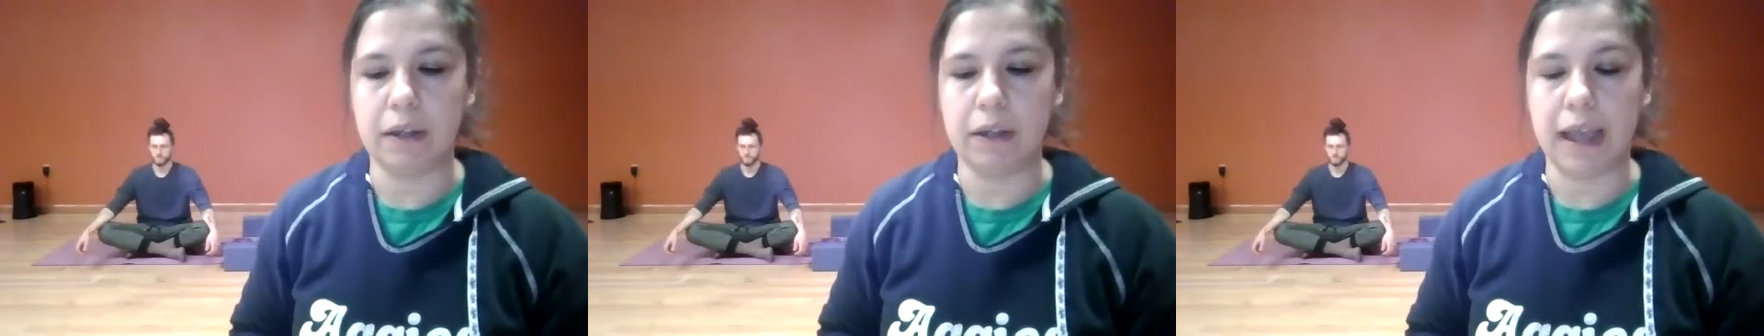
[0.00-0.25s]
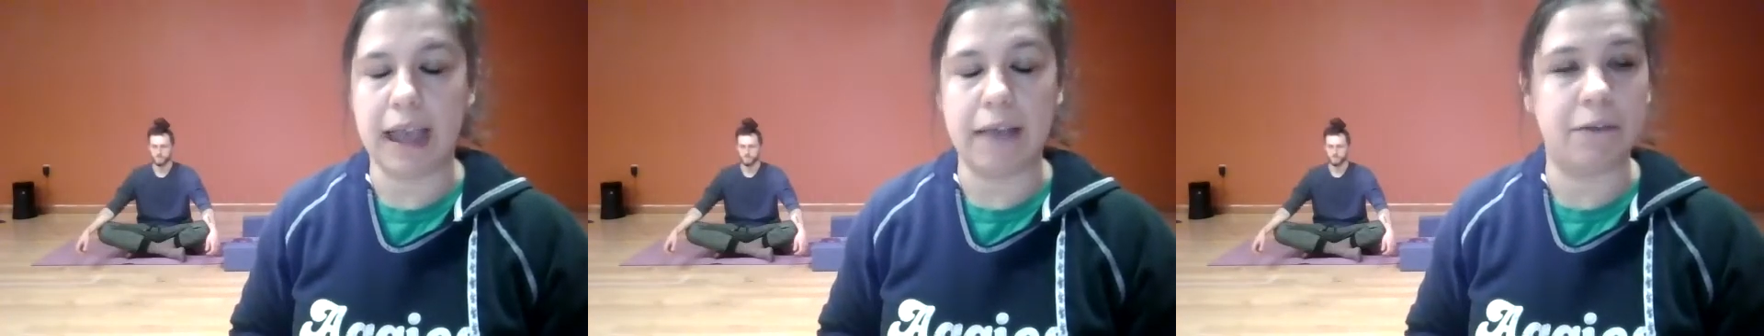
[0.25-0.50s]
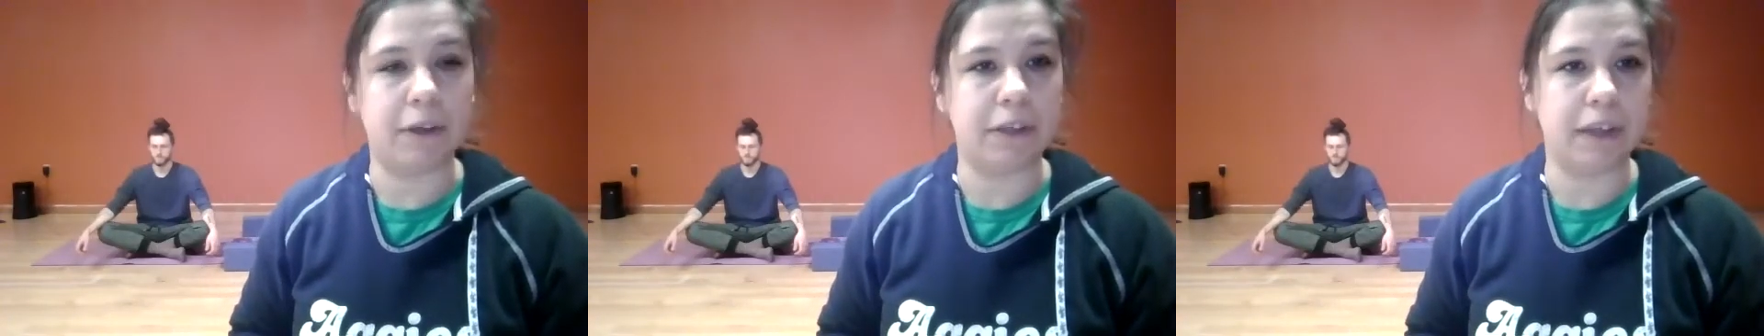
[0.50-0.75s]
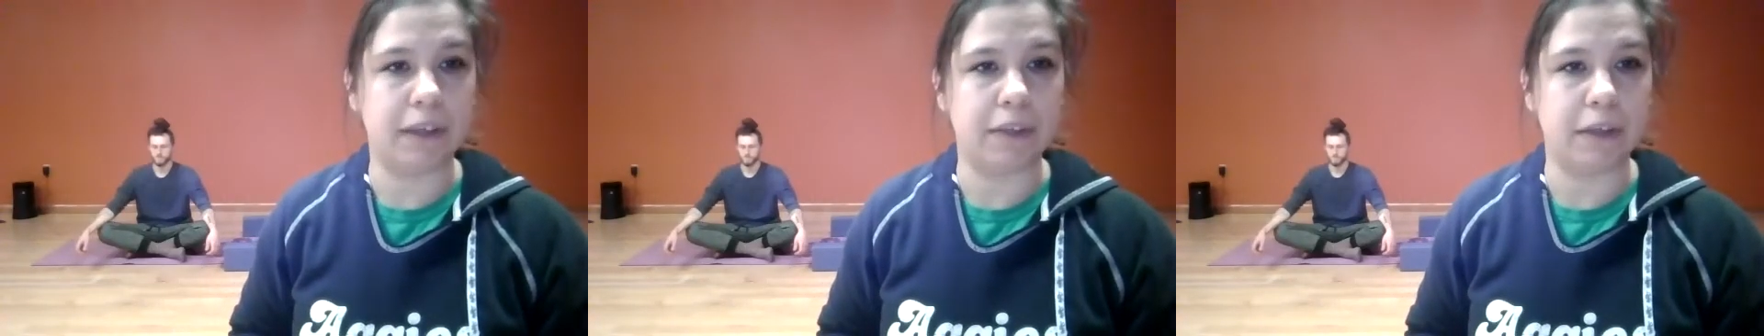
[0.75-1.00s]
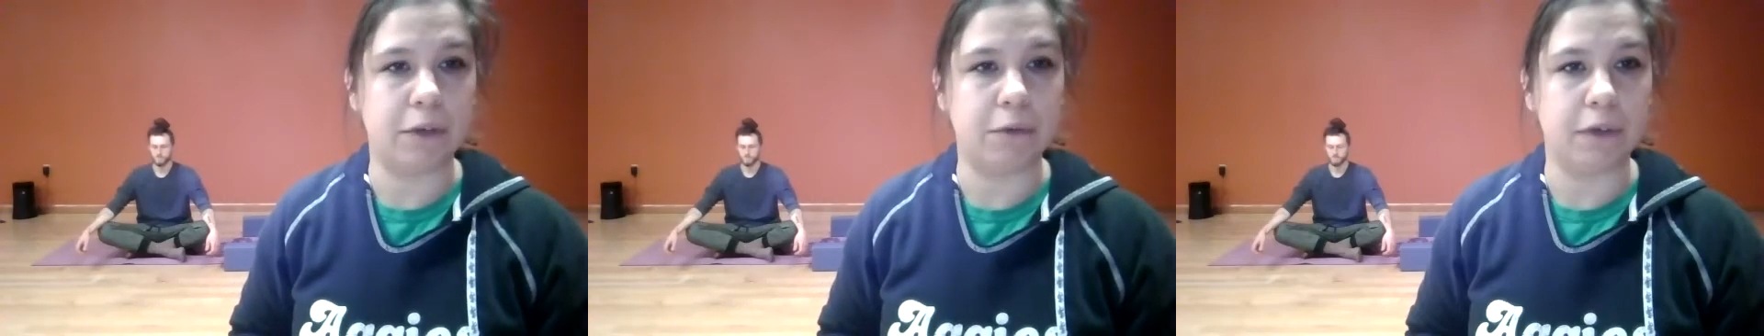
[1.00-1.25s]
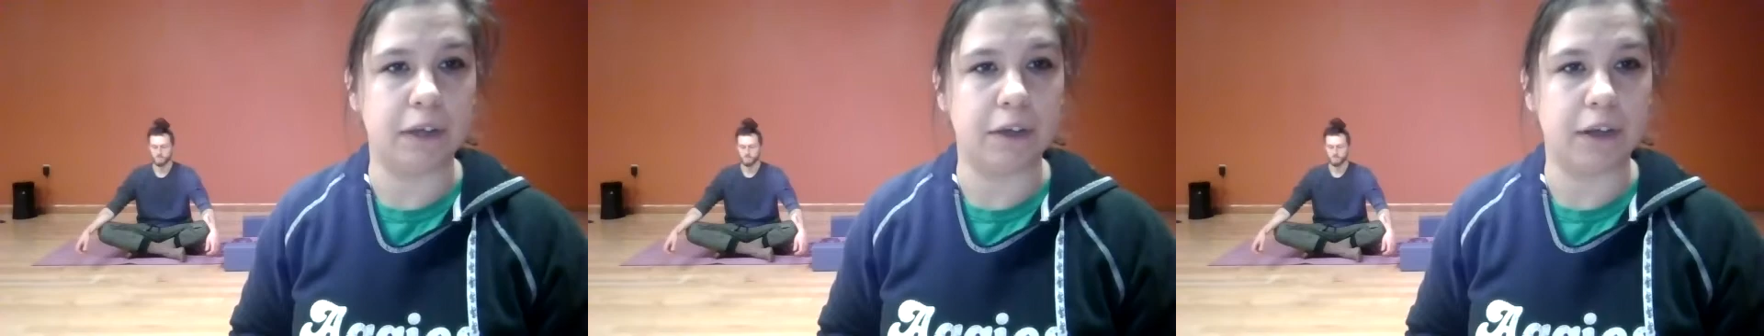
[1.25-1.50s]
everything that you
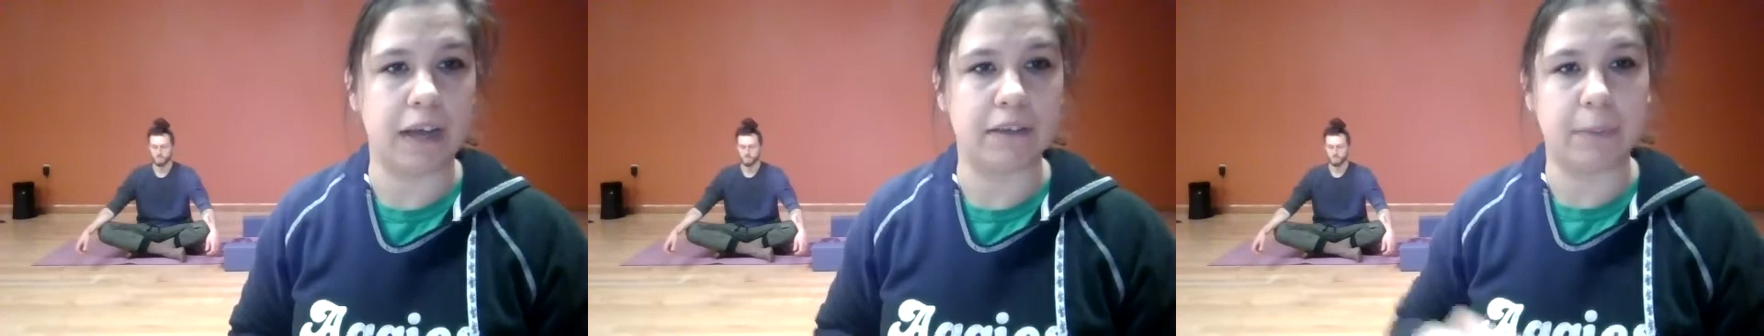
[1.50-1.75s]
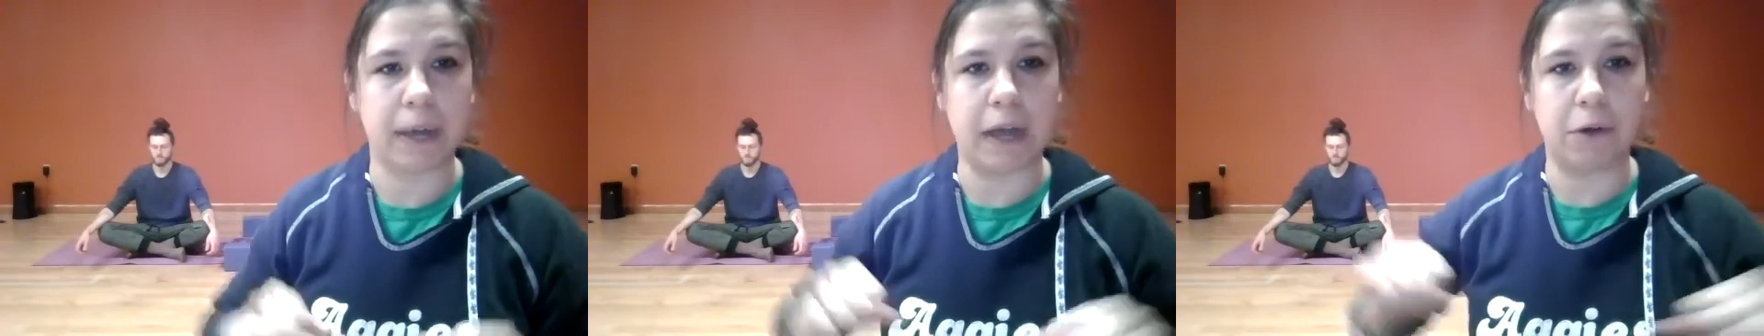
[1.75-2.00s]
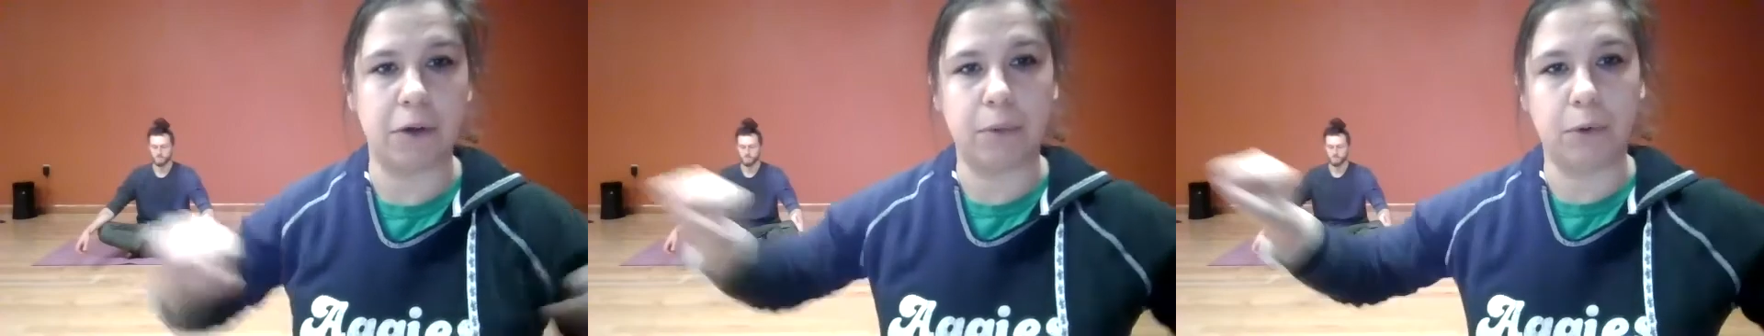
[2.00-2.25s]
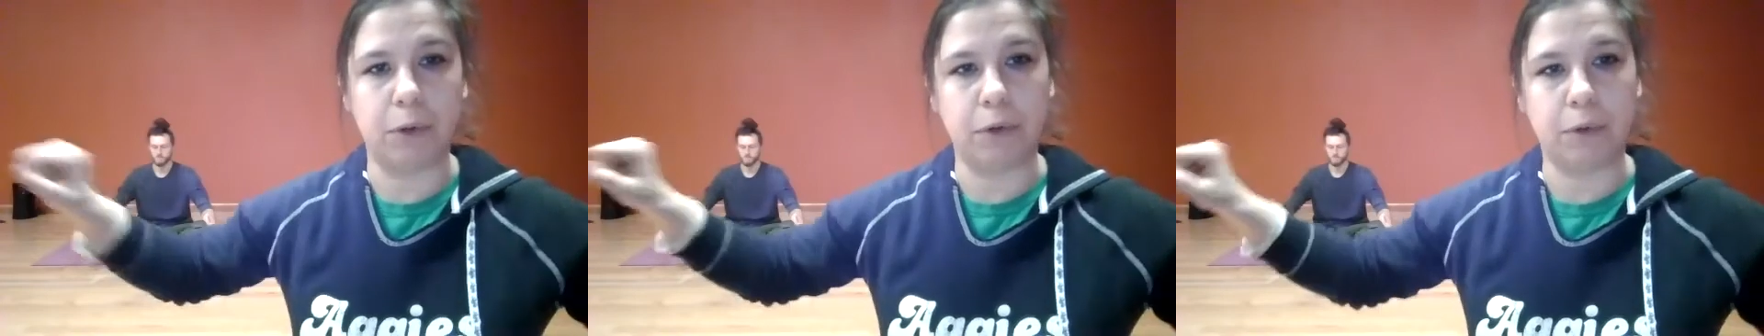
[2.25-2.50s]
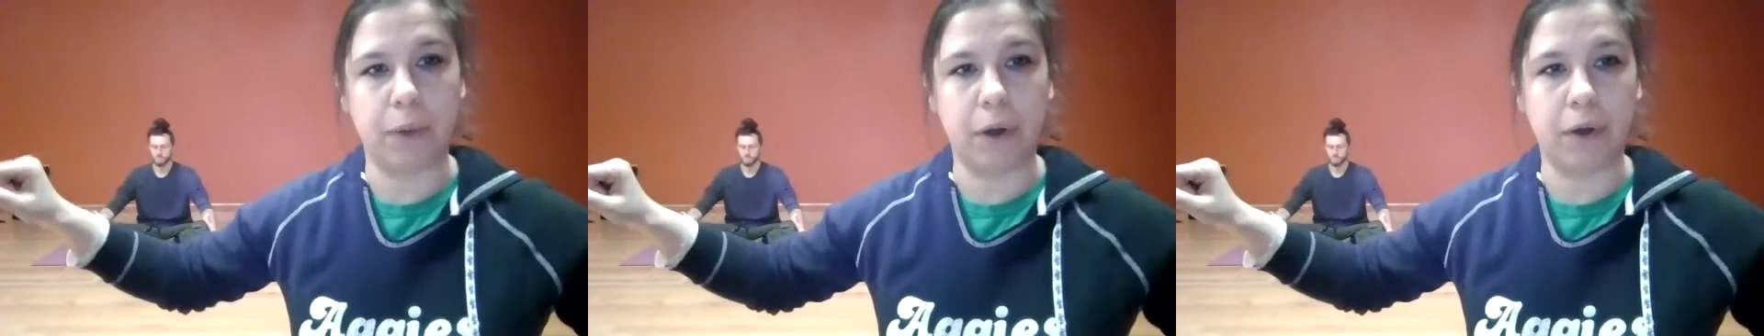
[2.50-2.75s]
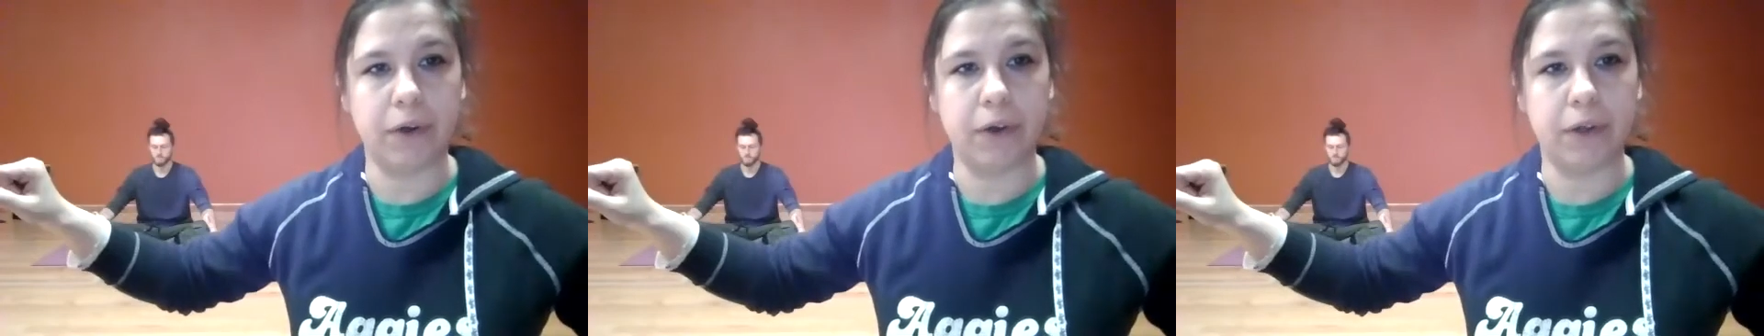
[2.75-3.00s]
feel has the power to pull you
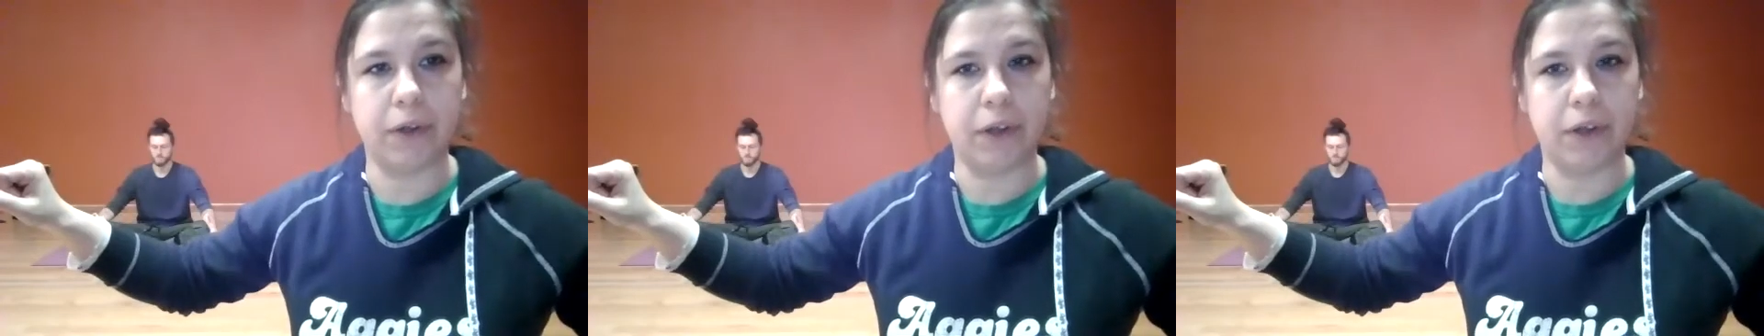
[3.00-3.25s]
apart,